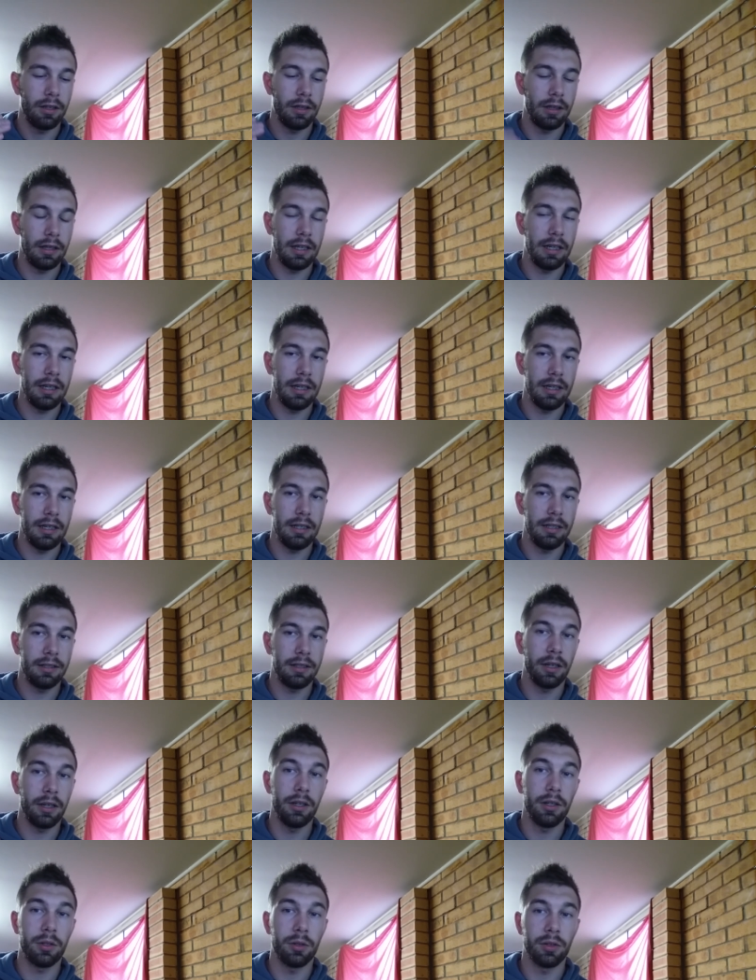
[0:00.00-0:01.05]
the
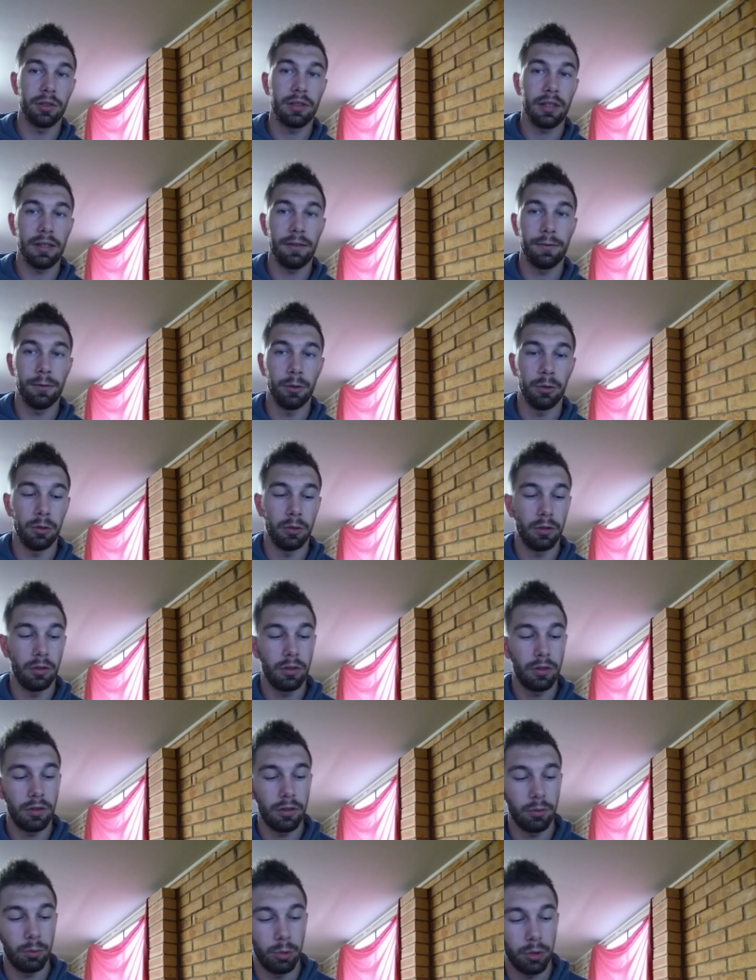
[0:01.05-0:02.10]
Cellucor C4
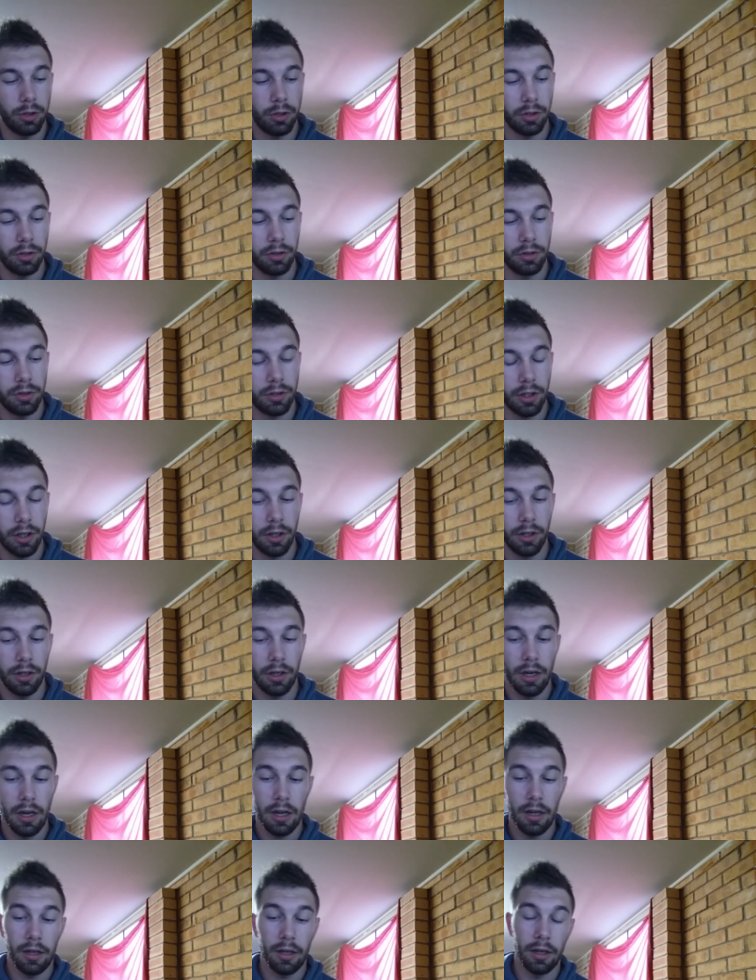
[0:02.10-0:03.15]
would do. So
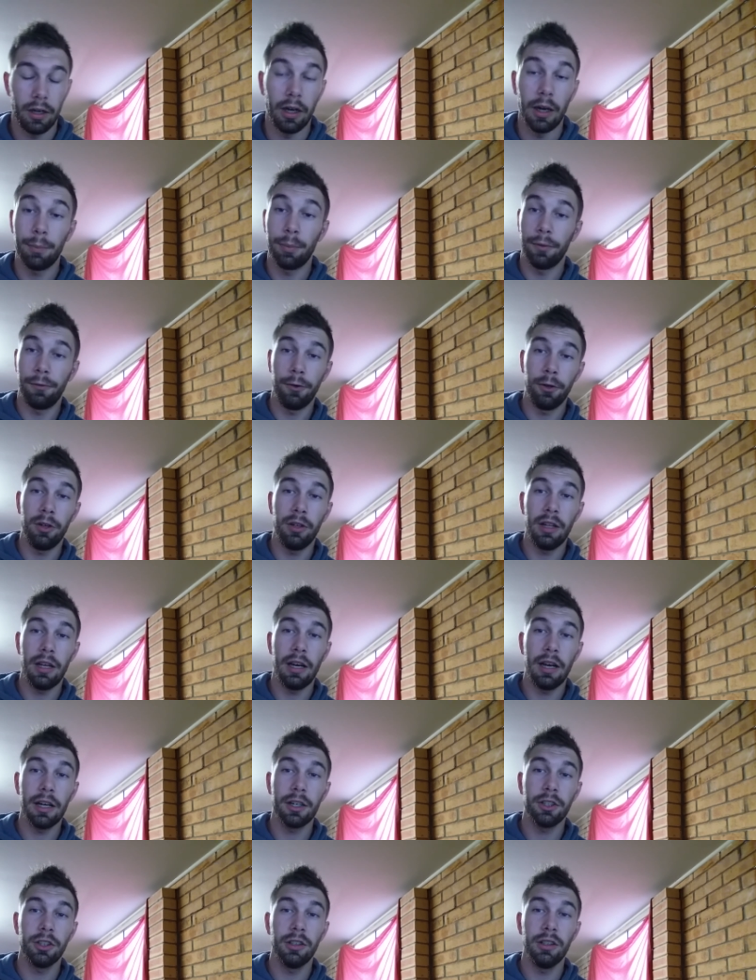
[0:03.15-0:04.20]
I prefer that,
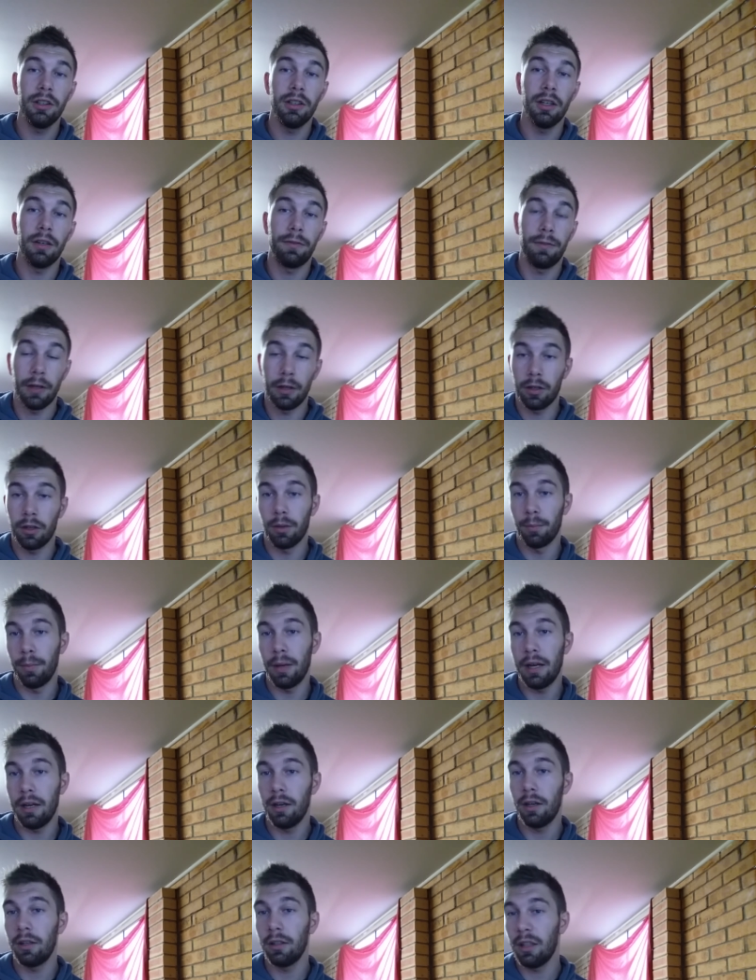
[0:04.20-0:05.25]
actually. I felt a lot
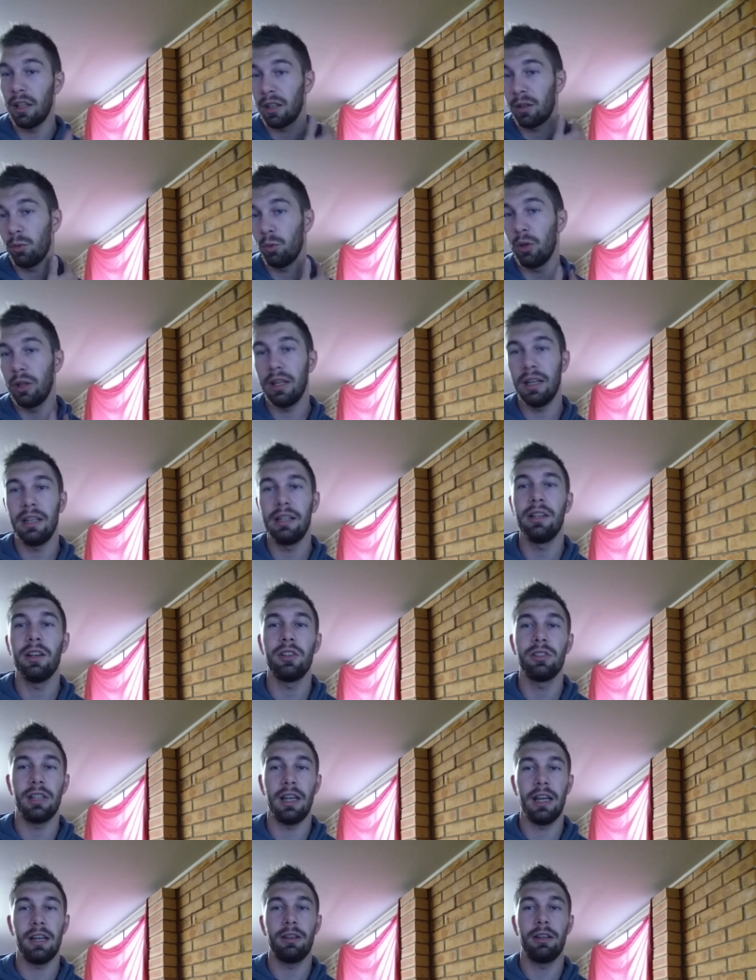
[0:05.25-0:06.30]
better like with it in
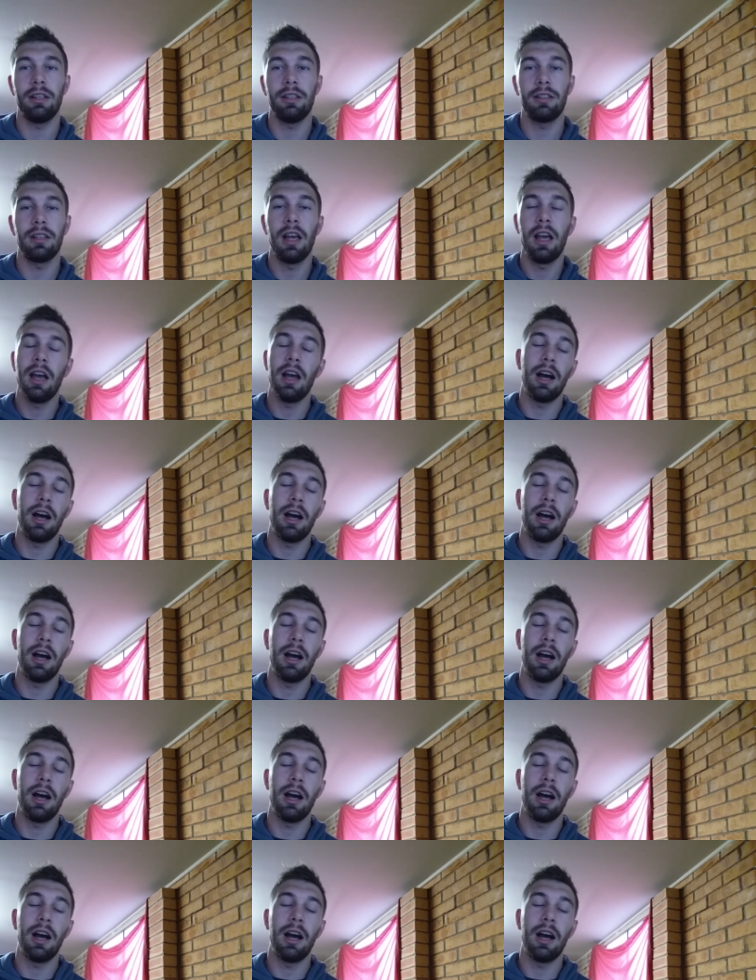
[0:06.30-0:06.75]
those areas.